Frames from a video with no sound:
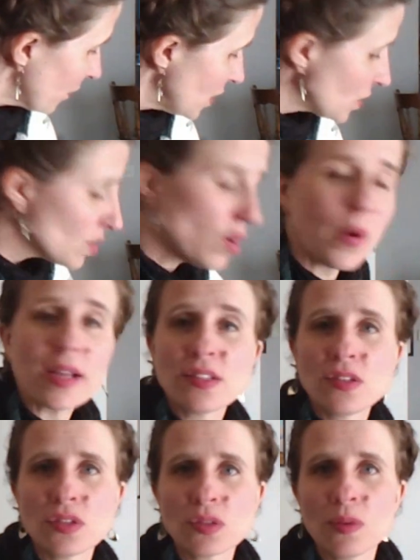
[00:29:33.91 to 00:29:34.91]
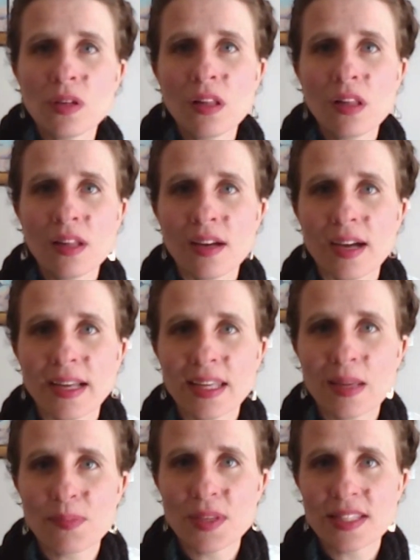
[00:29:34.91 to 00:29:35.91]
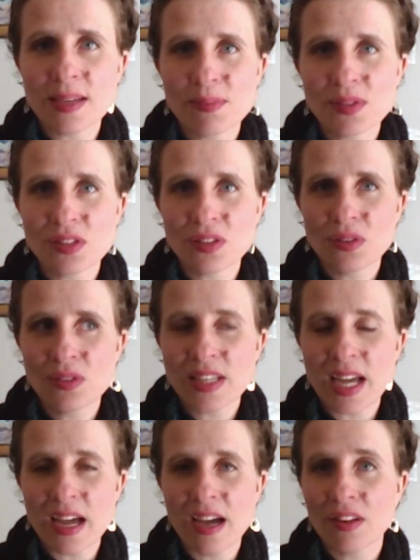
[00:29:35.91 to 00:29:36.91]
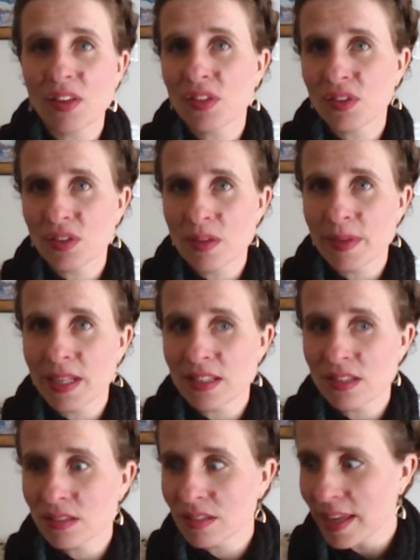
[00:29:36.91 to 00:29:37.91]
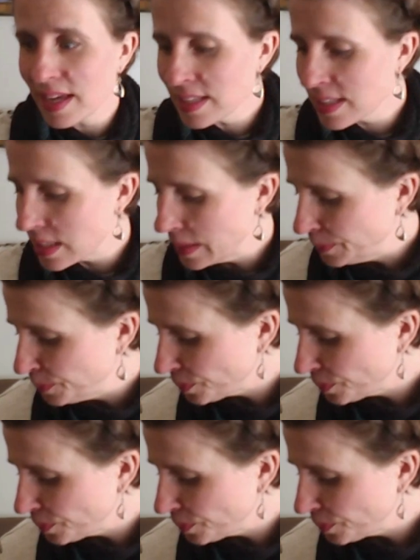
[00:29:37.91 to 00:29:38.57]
So as usual, I keep these episodes at 30 minutes or less.